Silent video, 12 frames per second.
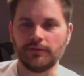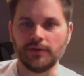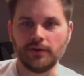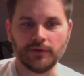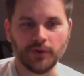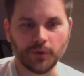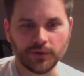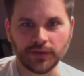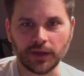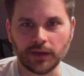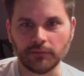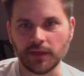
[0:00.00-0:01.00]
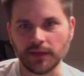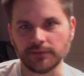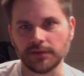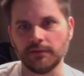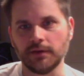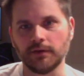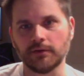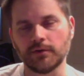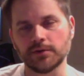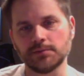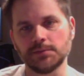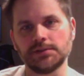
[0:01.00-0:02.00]
you ever notice, like at Thanksgiving or
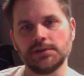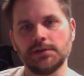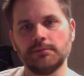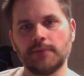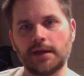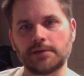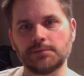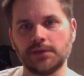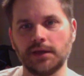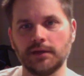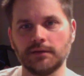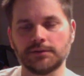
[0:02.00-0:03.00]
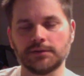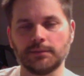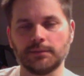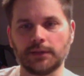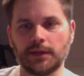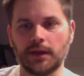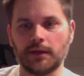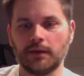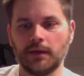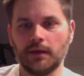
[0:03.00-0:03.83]
Christmas, you eat mashed potatoes or something like that,